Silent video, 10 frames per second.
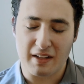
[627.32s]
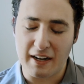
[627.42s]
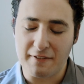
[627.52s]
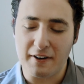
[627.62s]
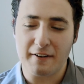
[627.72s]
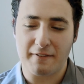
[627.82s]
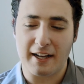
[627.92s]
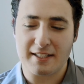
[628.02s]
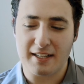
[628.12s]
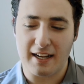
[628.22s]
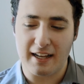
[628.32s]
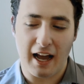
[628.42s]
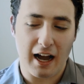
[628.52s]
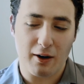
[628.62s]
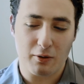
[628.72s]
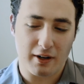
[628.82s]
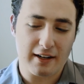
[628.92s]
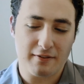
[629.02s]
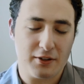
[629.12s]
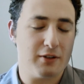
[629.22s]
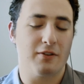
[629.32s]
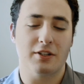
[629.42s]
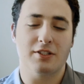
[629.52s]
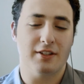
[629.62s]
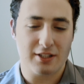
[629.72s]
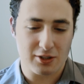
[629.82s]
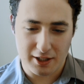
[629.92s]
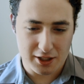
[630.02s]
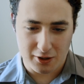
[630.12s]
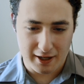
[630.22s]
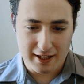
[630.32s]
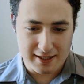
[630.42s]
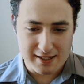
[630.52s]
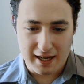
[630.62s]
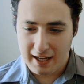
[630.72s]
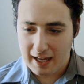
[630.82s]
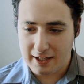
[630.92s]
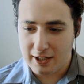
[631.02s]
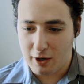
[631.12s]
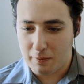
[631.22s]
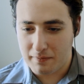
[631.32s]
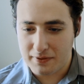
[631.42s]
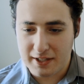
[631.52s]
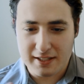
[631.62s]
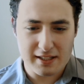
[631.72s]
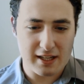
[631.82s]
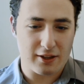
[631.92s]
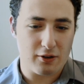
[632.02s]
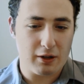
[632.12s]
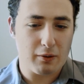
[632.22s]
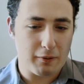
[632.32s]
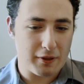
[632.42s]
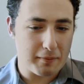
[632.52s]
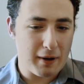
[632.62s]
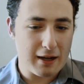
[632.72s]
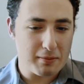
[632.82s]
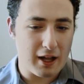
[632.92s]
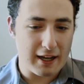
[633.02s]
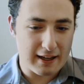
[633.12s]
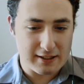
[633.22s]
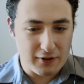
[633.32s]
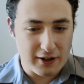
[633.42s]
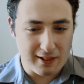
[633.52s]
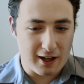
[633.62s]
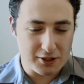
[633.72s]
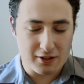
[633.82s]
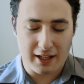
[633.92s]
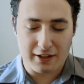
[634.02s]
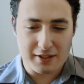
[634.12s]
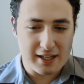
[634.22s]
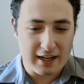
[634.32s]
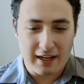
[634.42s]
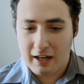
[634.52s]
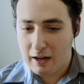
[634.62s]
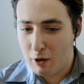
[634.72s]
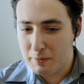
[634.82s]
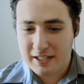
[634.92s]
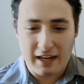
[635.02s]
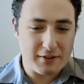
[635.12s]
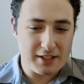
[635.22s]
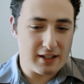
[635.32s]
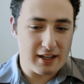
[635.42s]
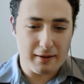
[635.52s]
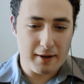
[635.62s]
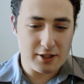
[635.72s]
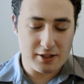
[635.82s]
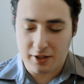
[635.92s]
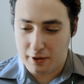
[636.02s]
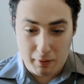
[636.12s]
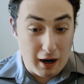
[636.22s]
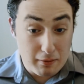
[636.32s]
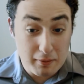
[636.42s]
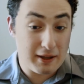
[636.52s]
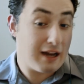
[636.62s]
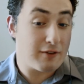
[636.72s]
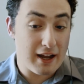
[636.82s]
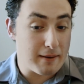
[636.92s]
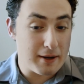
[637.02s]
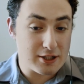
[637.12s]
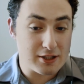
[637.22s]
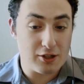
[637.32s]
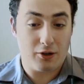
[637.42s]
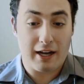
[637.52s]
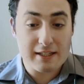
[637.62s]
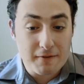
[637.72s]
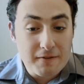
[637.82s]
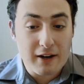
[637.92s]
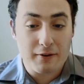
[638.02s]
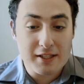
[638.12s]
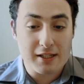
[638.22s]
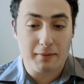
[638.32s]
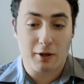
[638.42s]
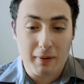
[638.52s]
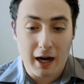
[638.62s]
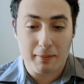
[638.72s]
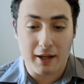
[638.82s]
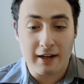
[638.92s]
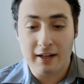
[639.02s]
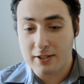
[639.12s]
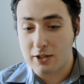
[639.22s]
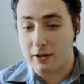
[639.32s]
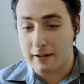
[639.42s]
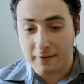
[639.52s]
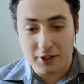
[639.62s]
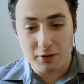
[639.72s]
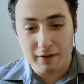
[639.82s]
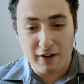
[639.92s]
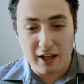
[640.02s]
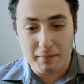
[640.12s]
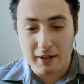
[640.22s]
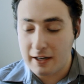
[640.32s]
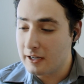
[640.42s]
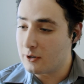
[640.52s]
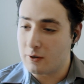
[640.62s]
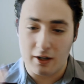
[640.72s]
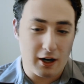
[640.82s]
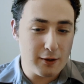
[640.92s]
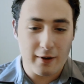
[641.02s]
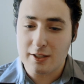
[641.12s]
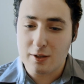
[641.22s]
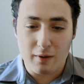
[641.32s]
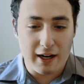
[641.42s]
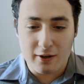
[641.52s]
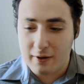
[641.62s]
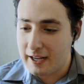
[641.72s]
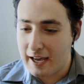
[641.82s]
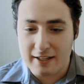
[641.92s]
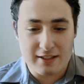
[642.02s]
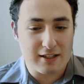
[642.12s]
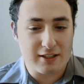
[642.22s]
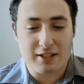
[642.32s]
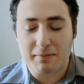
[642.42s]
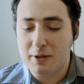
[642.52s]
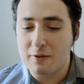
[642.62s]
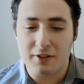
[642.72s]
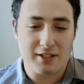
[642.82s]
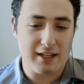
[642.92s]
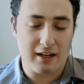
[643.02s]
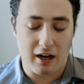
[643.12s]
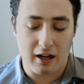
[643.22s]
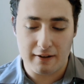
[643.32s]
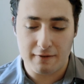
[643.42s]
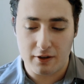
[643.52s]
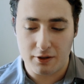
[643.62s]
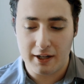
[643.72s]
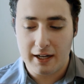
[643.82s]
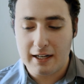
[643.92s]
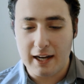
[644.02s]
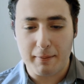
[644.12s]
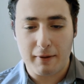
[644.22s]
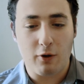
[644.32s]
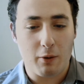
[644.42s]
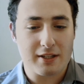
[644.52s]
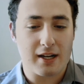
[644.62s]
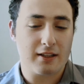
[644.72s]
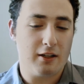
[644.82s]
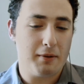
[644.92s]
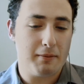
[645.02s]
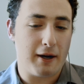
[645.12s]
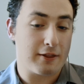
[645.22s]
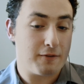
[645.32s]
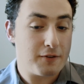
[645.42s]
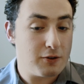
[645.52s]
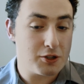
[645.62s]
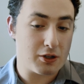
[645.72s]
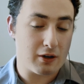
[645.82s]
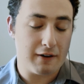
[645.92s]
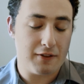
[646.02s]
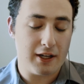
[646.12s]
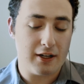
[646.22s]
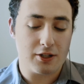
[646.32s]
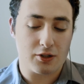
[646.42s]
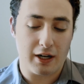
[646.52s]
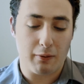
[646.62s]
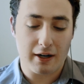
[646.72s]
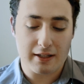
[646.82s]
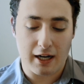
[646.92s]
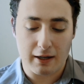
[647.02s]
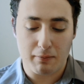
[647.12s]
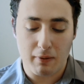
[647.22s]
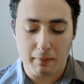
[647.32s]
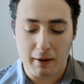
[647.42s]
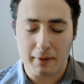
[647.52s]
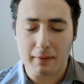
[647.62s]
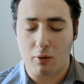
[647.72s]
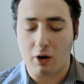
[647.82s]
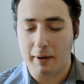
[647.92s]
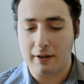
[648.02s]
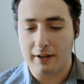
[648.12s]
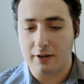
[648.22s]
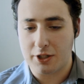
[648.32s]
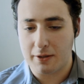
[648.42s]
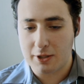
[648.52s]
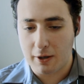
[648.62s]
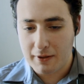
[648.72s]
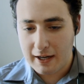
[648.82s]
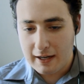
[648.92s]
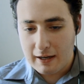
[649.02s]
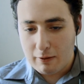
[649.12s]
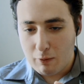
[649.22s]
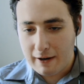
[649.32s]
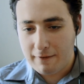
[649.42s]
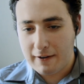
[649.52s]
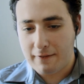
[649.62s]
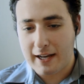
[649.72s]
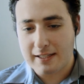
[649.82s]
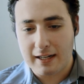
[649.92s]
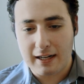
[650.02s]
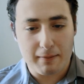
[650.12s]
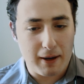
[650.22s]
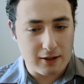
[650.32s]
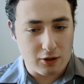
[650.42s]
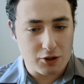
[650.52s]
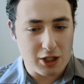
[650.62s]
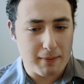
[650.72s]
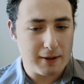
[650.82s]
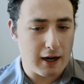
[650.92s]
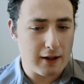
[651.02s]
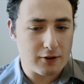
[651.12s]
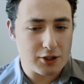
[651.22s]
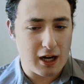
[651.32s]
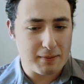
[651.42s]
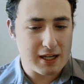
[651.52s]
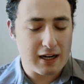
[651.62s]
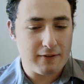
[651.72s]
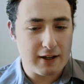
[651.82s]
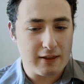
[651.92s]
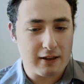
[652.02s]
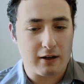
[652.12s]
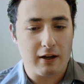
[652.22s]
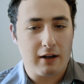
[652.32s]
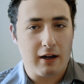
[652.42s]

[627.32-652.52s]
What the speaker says: I find it fascinating how kind of universal the structure is. And you know, Disney's not the only one with the pipeline. That's very logical, like you said. Almost every single animation studio, probably every animation studio, has a very similar pipeline, starting in visual development, going all the way to rendering, and it's just beautiful seeing it all unfold. Now, before we talk a little bit about the future of the industry, I want to talk a bit more about leadership. So, what I find fascinating about your job and other jobs, kind of in the